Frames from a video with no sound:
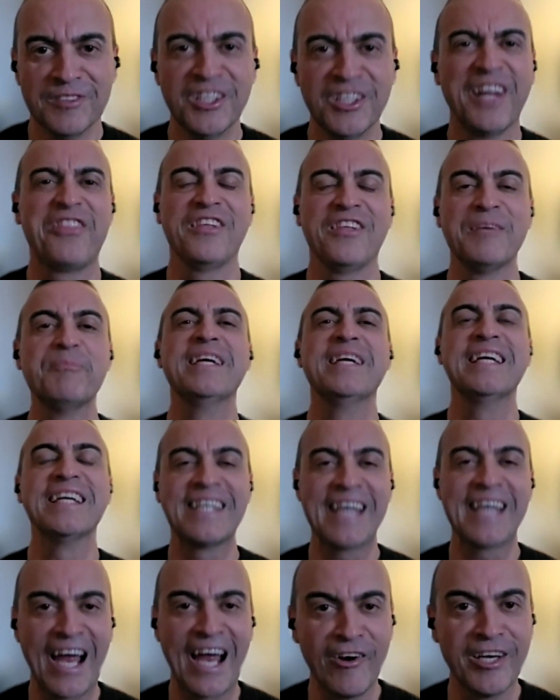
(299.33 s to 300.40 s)
nothing
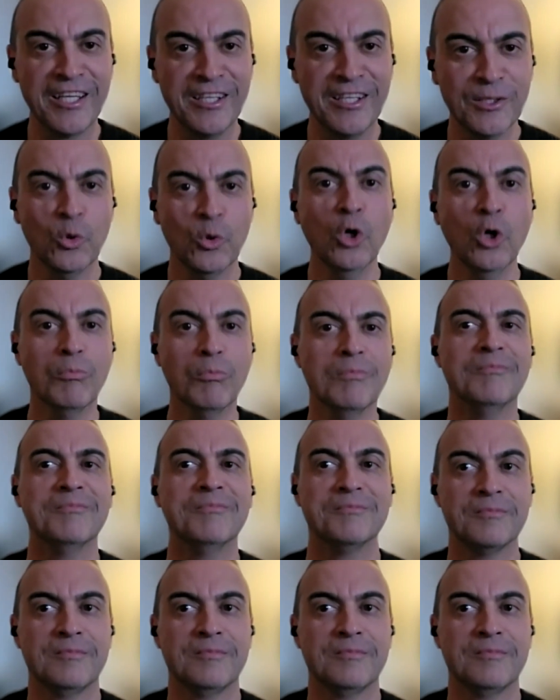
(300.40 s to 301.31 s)
being carried in the womb.